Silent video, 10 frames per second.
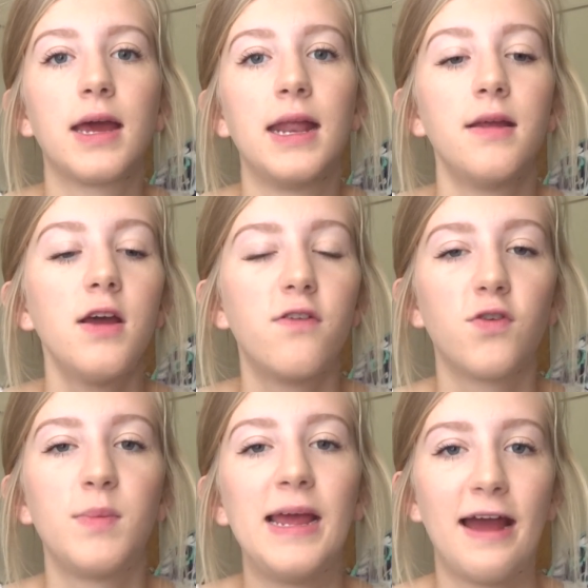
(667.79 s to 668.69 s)
And
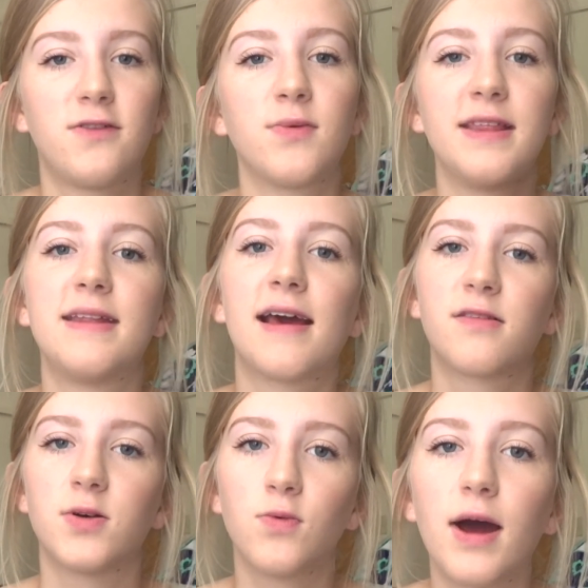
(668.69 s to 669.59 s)
for me, I have to read the
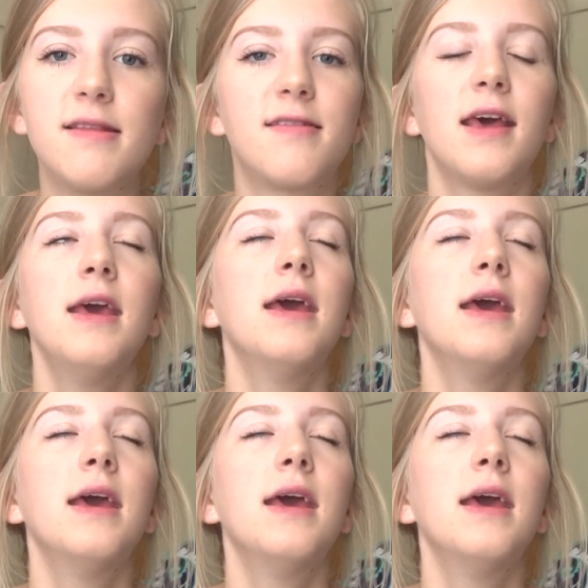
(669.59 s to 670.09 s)
textbook once